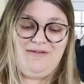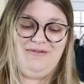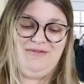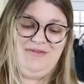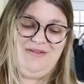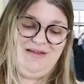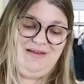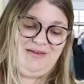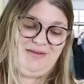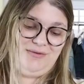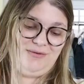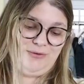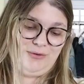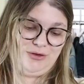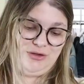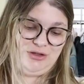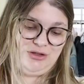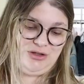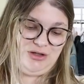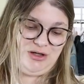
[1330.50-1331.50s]
of this
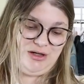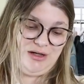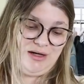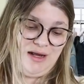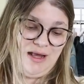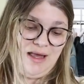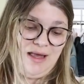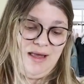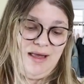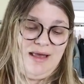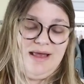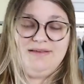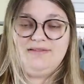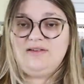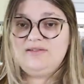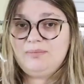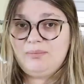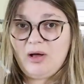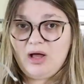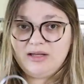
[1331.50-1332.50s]
for sure. It's
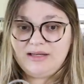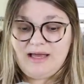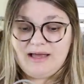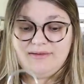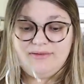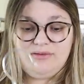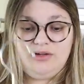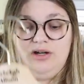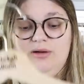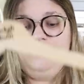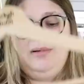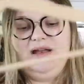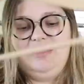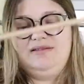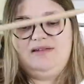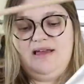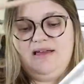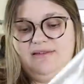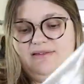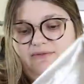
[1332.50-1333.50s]
just a polyester, but
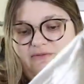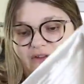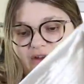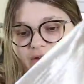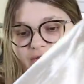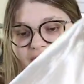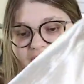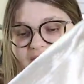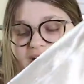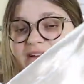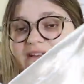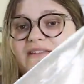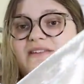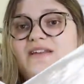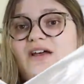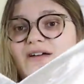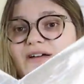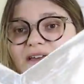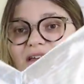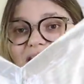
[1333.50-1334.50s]
it does feel very
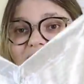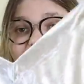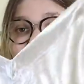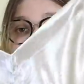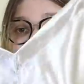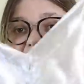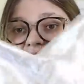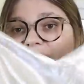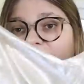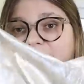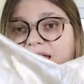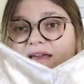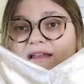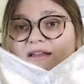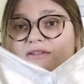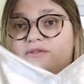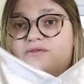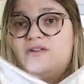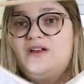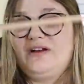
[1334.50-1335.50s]
silky and
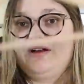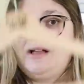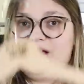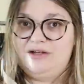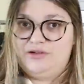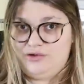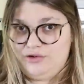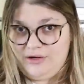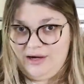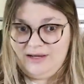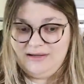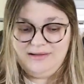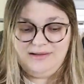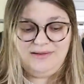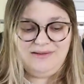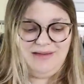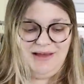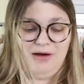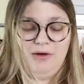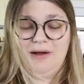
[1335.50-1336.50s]
is very on trend.
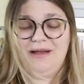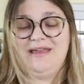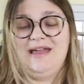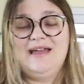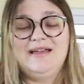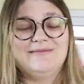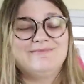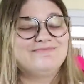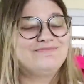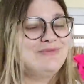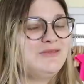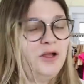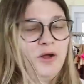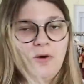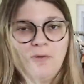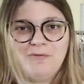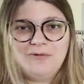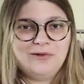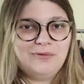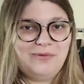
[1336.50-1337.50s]
So again,
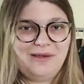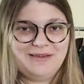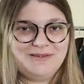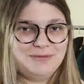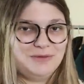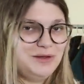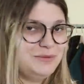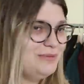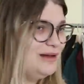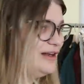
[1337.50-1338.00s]
hopefully we make some good